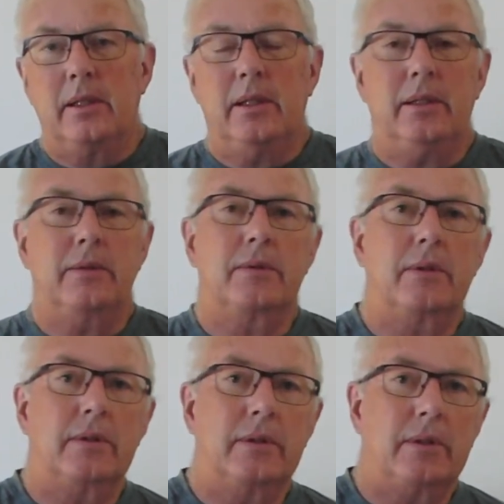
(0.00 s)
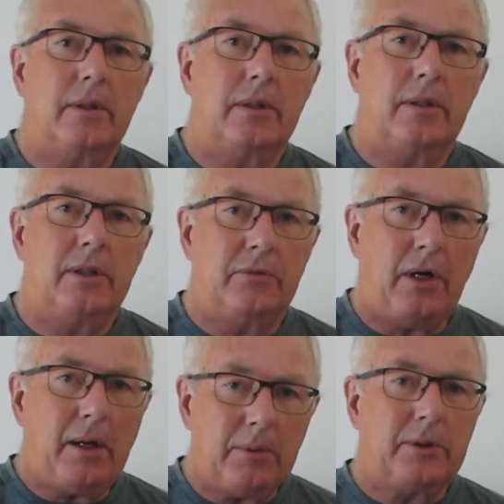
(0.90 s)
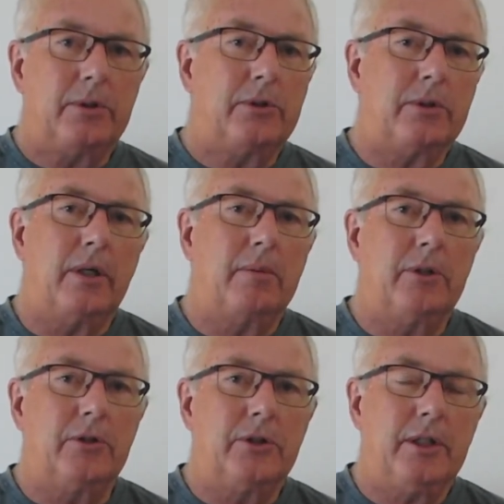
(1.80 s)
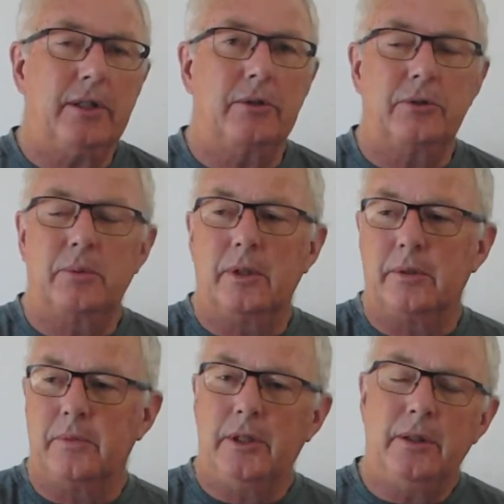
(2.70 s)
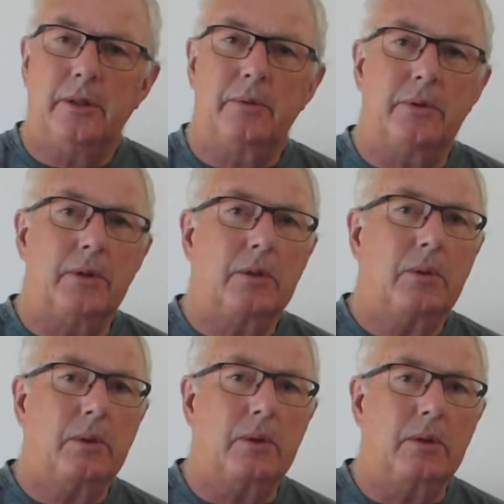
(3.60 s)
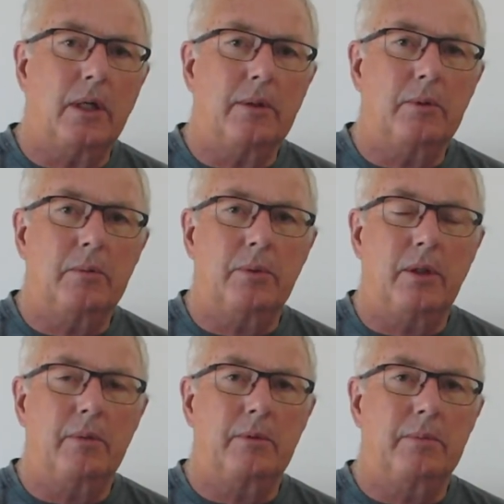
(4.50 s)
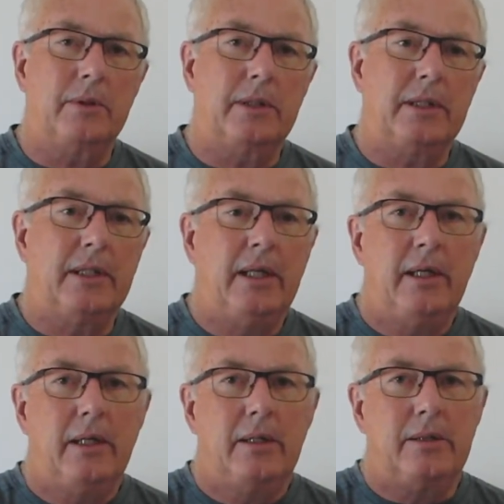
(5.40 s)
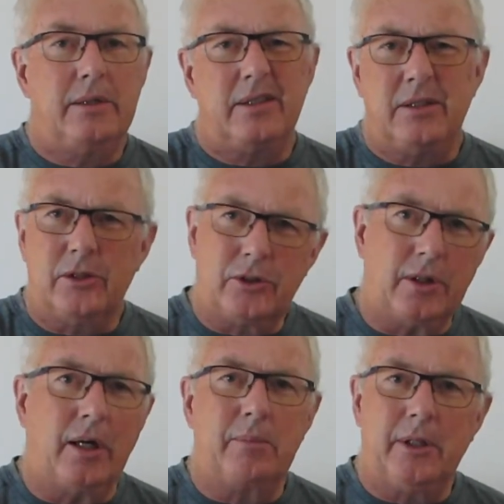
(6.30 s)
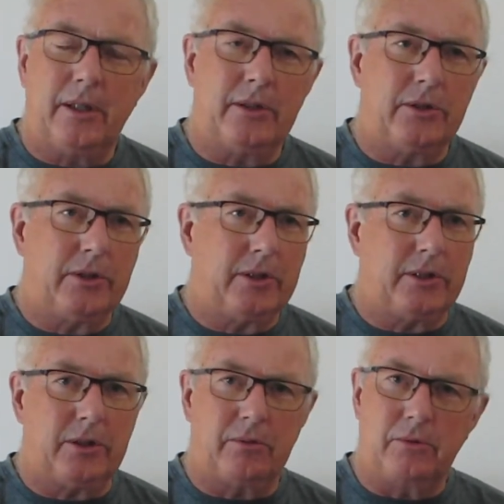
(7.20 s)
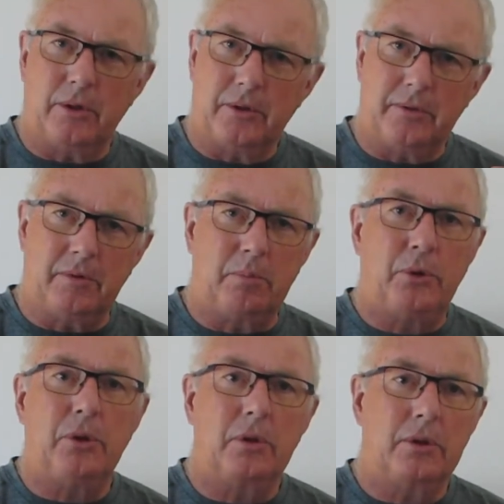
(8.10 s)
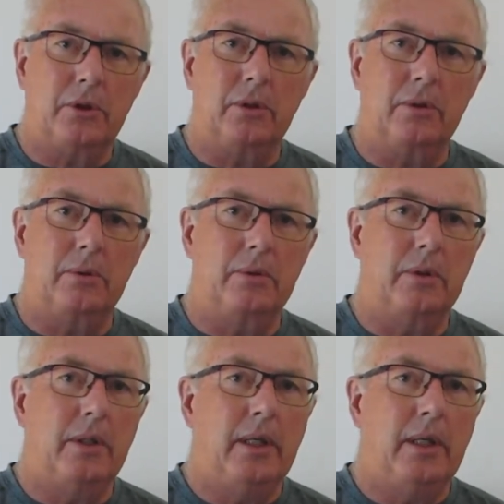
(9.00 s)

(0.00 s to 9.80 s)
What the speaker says: Now, if I were to describe those sounds, when I'm dealing with a recorder, I would probably describe that as a relatively pure tone